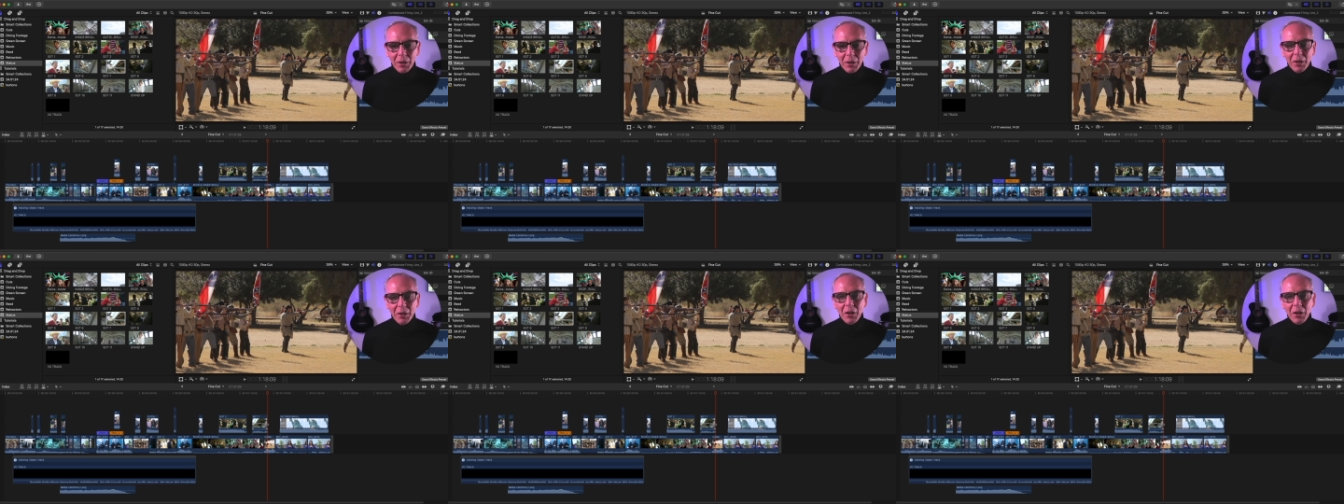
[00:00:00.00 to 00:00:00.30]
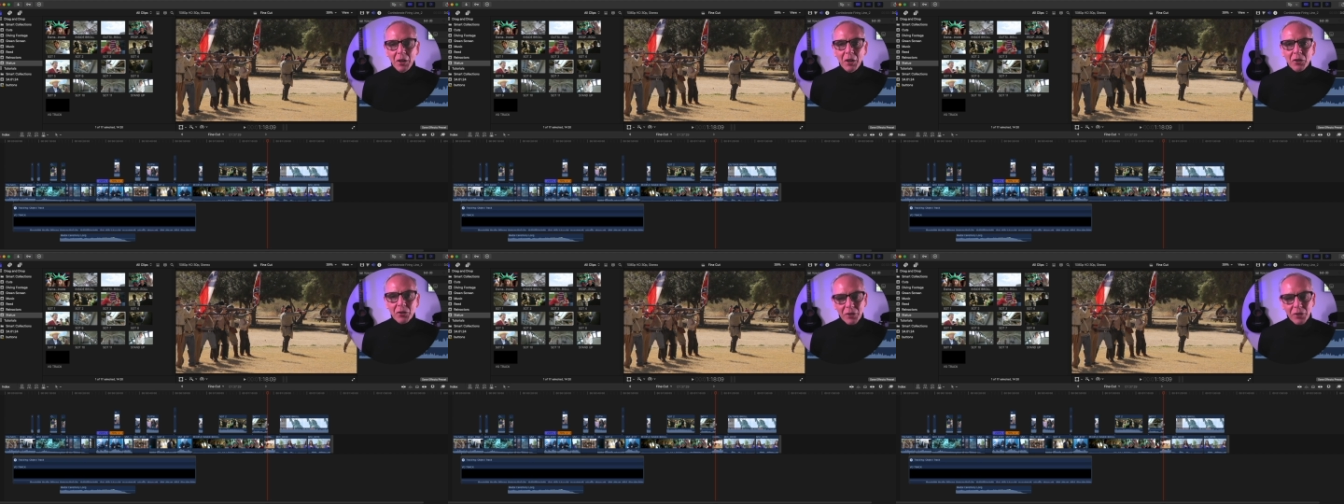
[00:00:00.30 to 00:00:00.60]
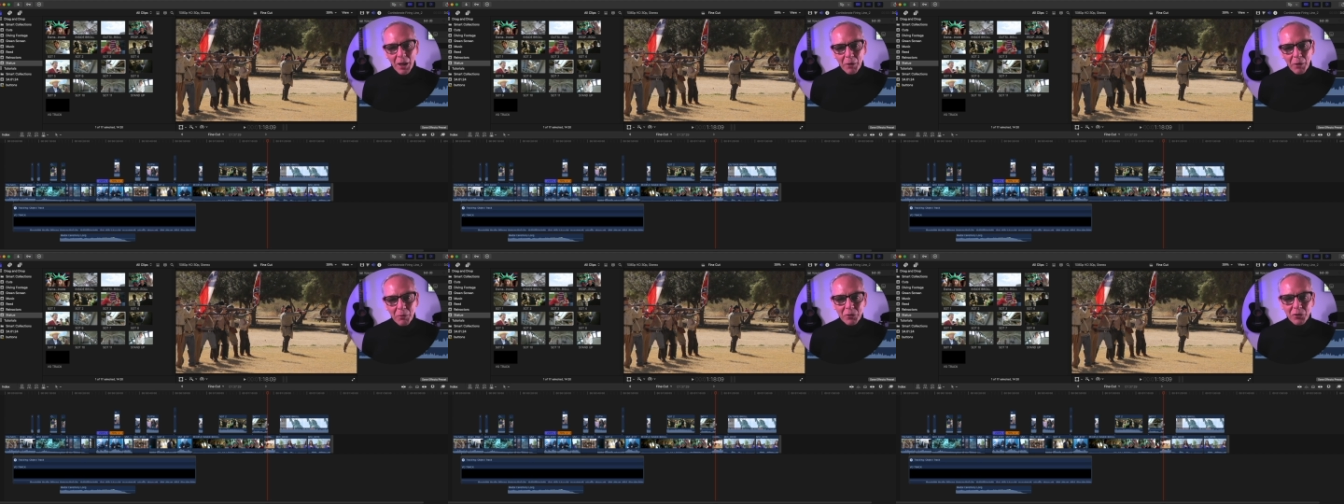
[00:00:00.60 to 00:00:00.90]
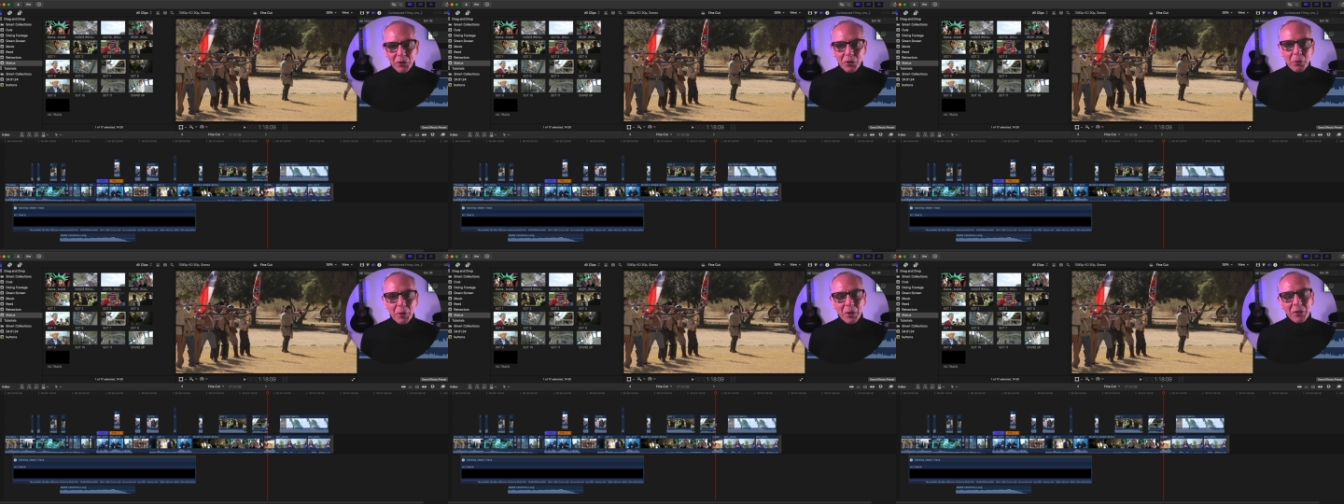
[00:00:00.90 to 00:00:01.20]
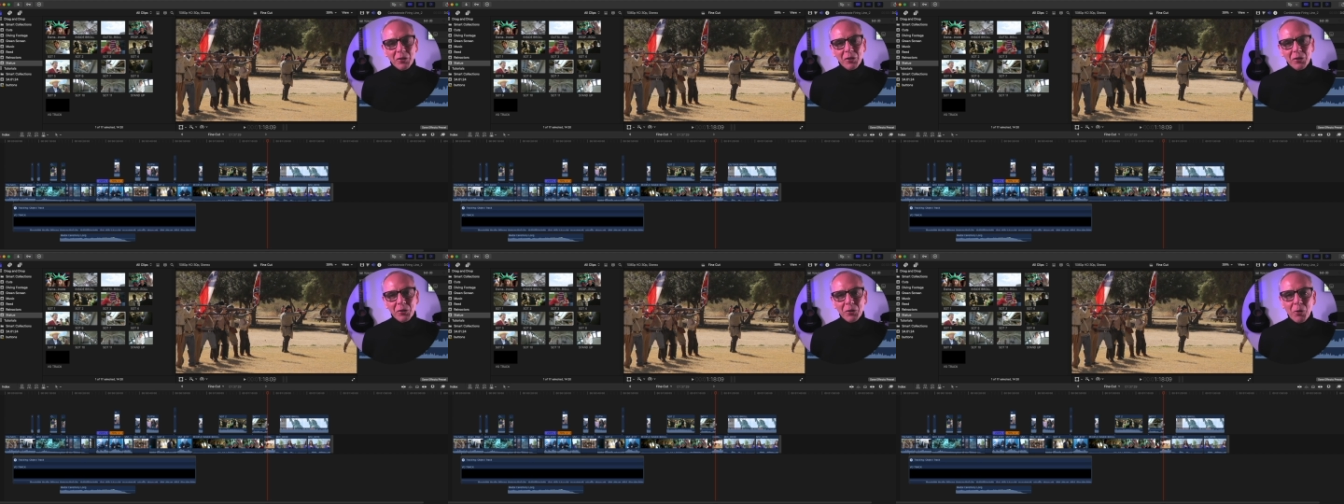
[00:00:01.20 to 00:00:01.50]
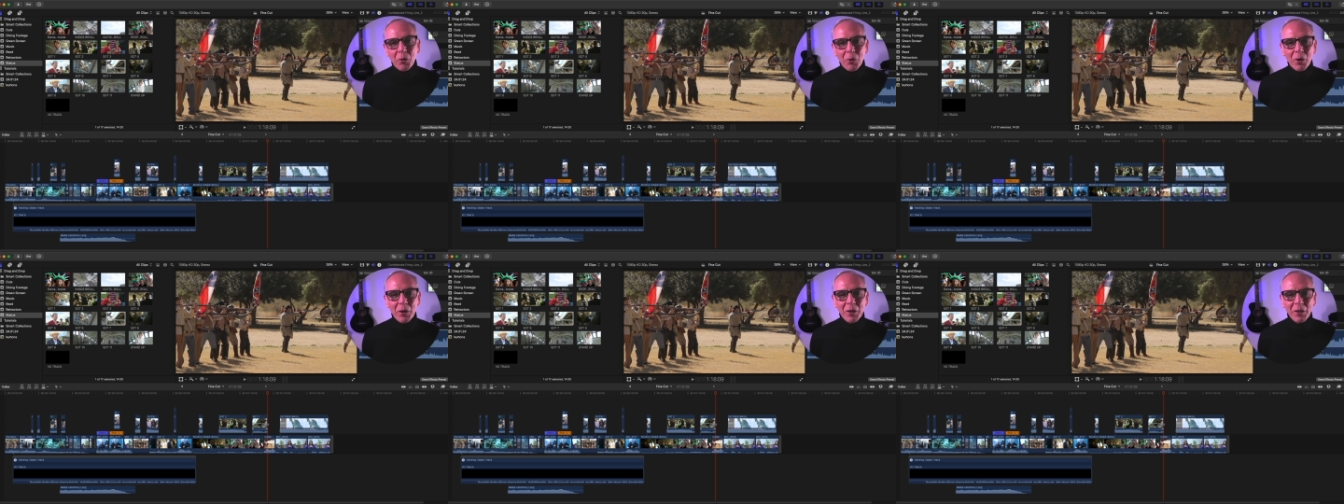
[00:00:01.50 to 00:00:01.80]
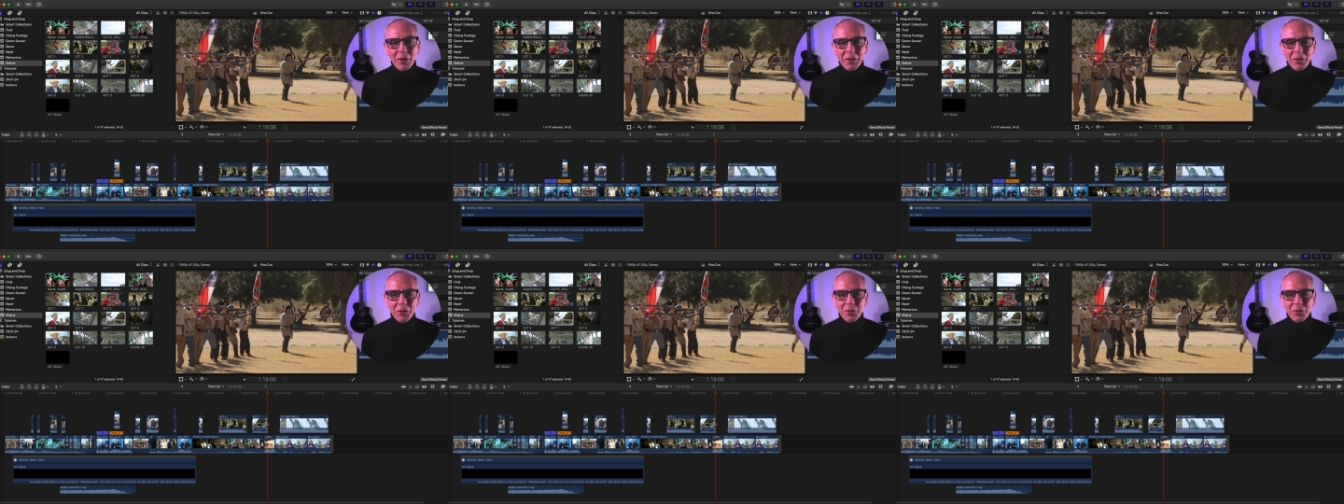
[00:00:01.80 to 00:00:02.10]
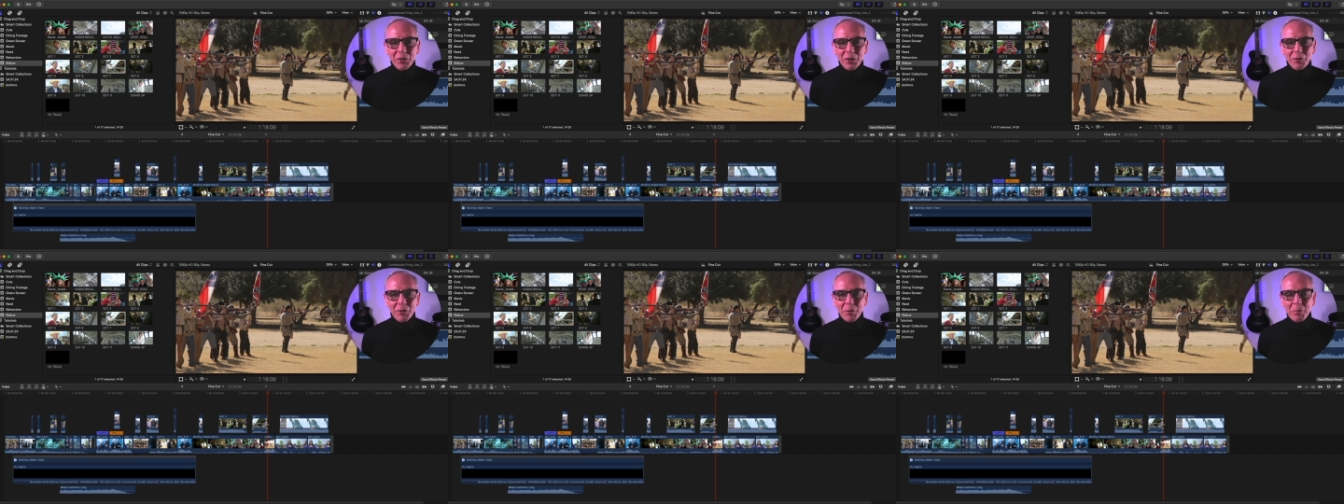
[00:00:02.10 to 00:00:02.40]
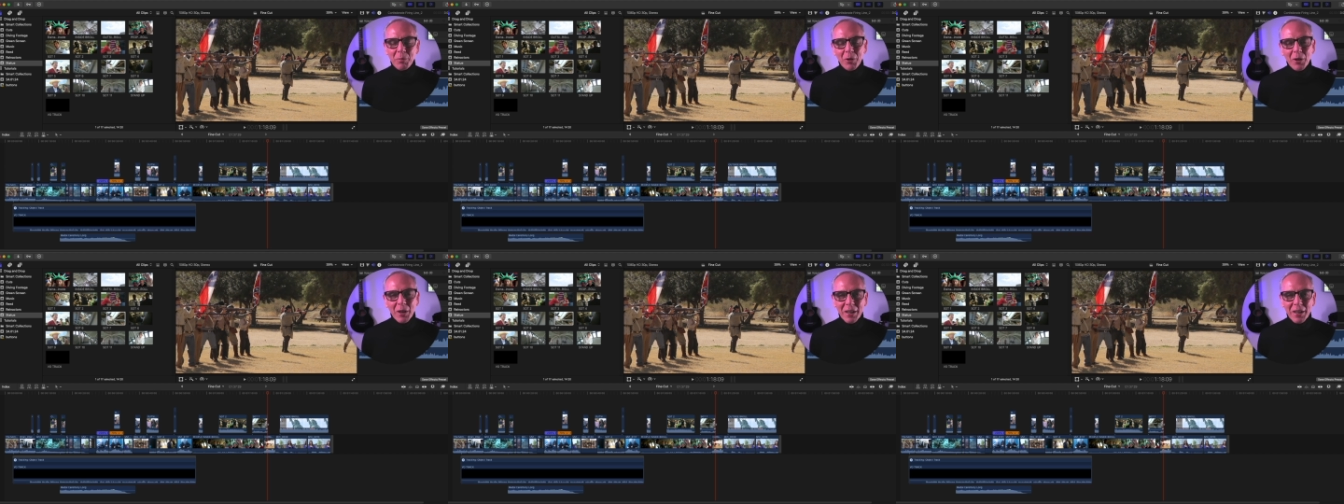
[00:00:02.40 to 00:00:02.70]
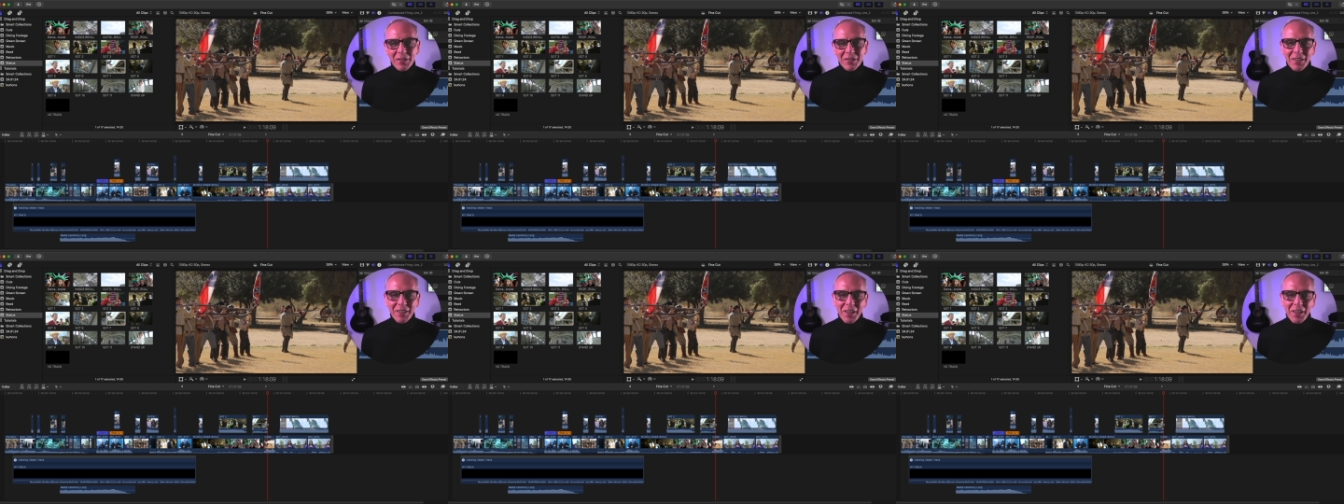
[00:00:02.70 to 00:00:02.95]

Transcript: So that was a quick tutorial on using the replace